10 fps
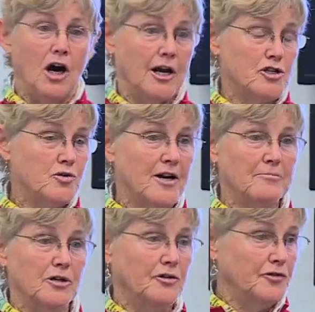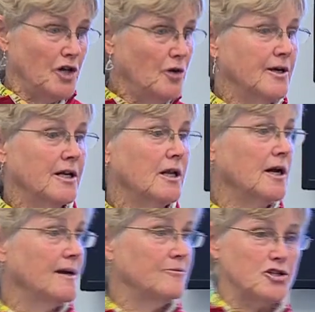On a treadmill, no
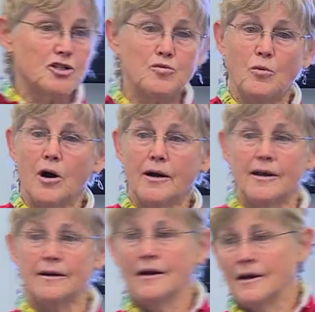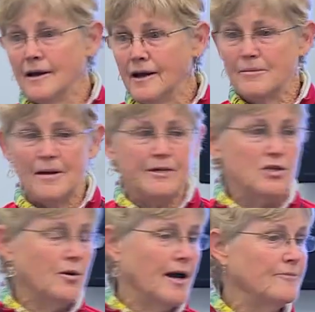incline. I'm just walking at maybe
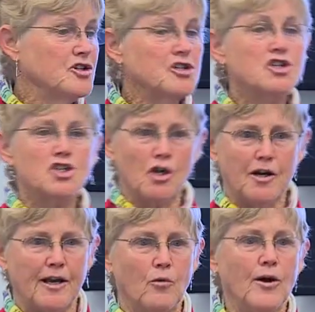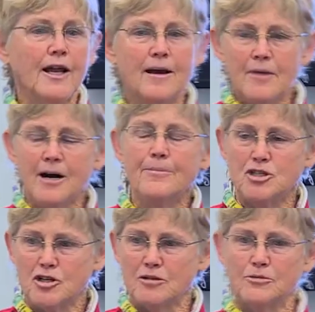20. I'm just starting. When I'm up
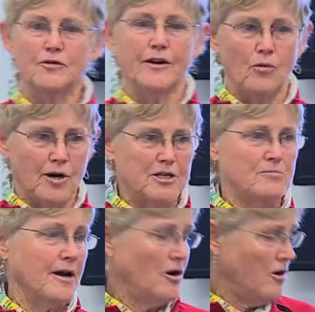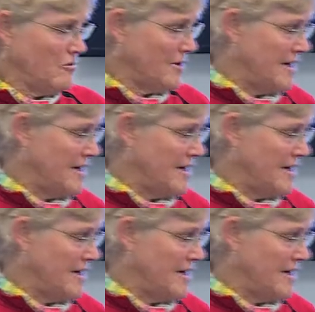and start moving, what is my heart